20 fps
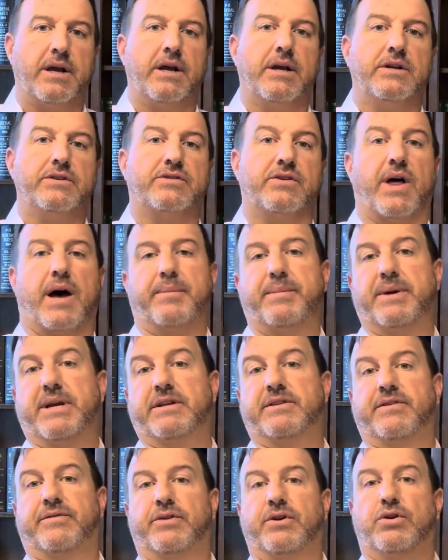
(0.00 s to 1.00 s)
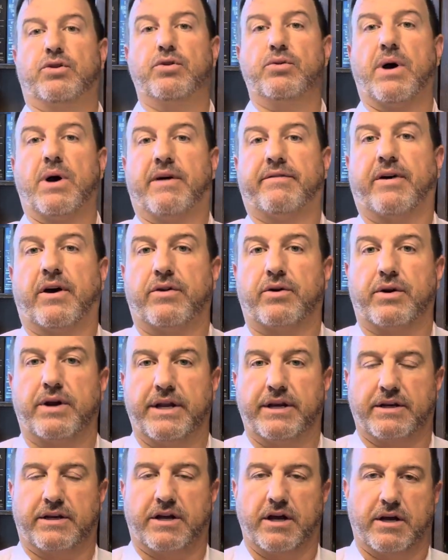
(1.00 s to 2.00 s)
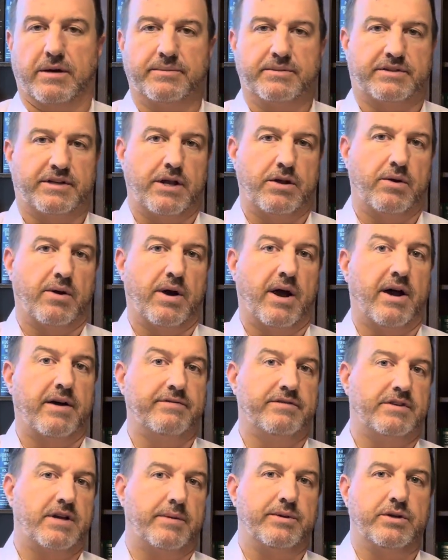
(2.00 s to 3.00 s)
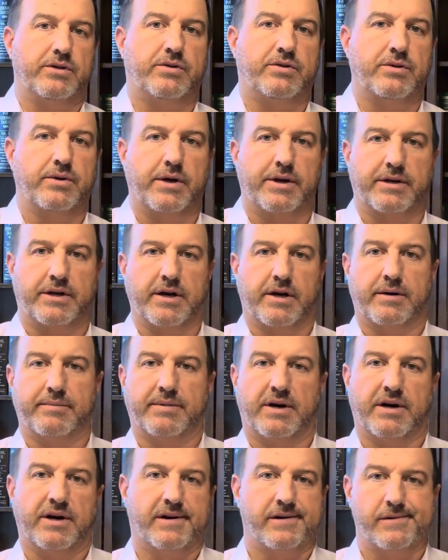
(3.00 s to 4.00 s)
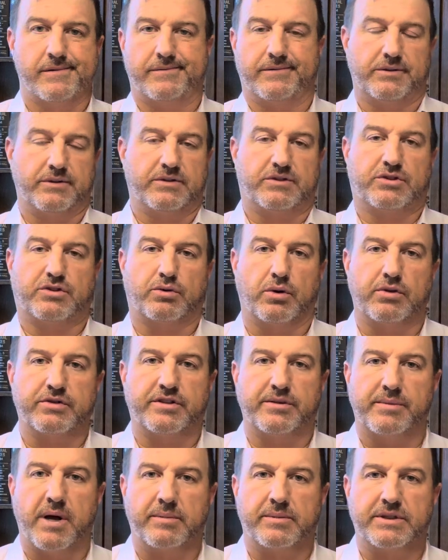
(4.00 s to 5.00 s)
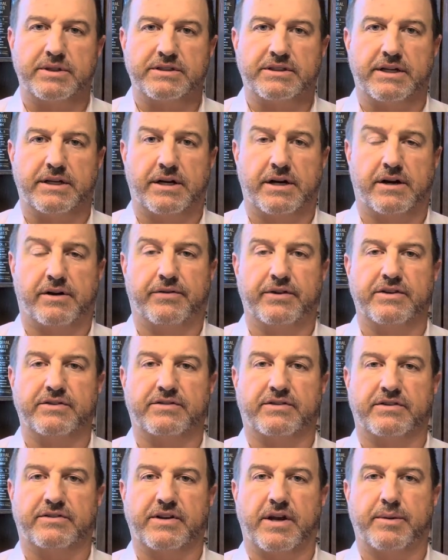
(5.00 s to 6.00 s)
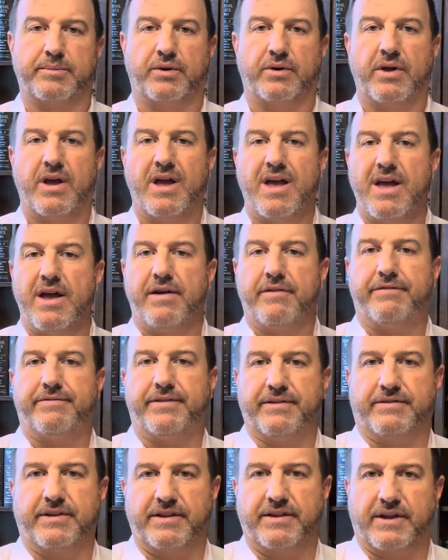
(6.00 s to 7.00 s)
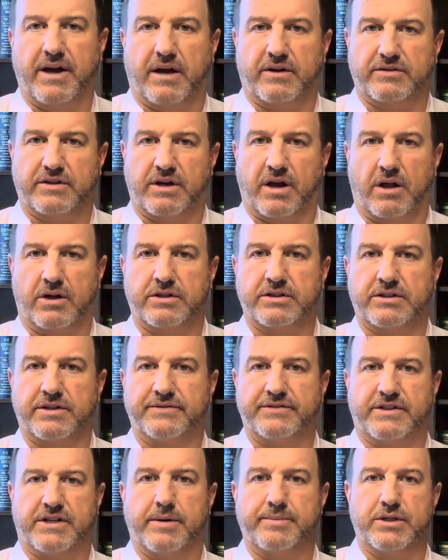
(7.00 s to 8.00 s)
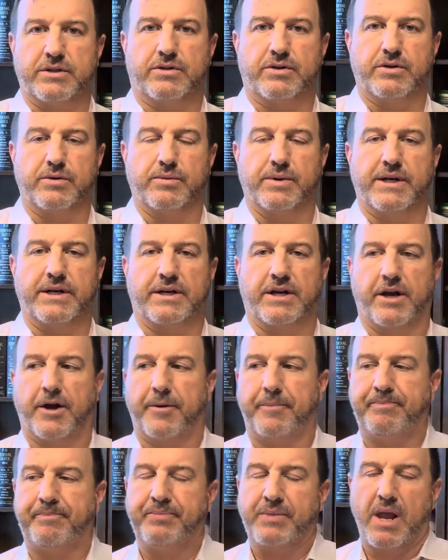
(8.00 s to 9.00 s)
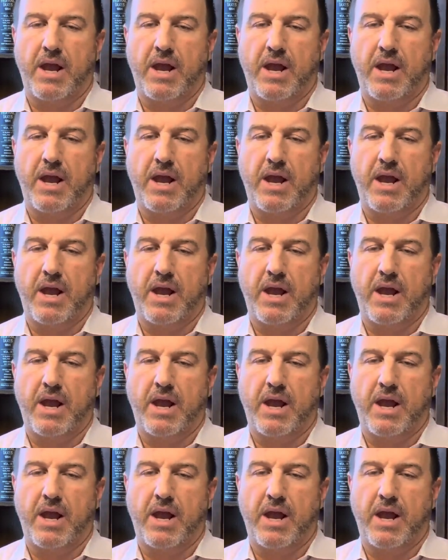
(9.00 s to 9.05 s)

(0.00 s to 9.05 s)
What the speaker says: So that means if you do have other income, say you have W-2 income of, let's throw some numbers in here for this example, $50,000 of W-2 income,